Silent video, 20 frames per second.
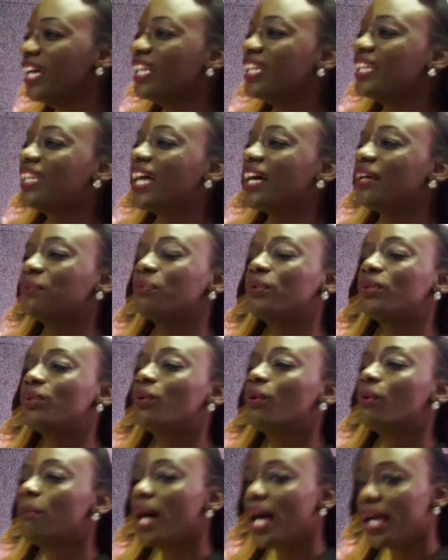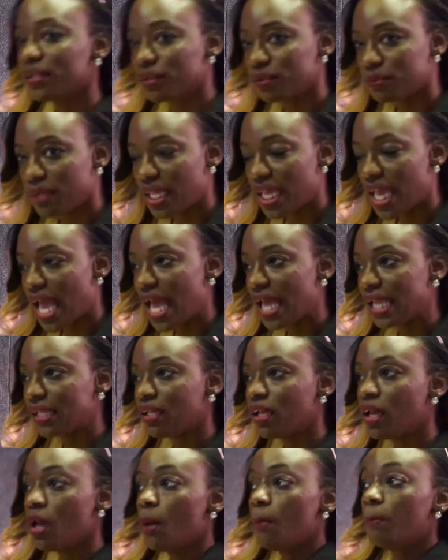that would go bad on me.
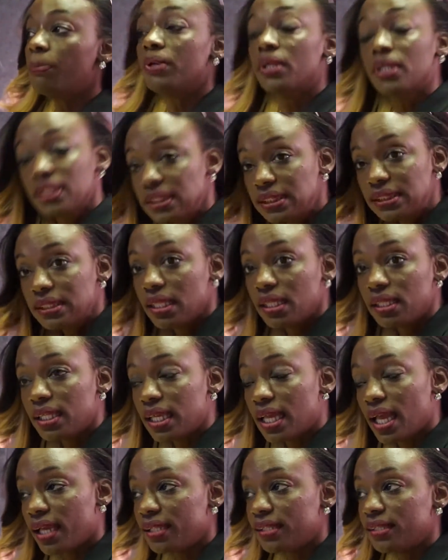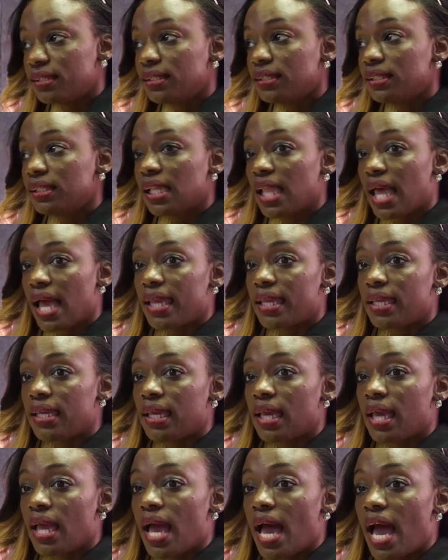And personally, I didn't like
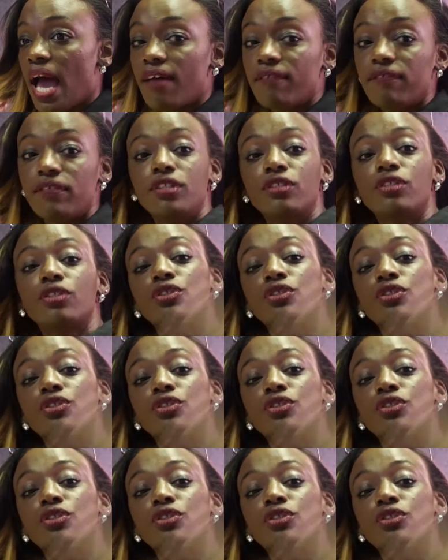having to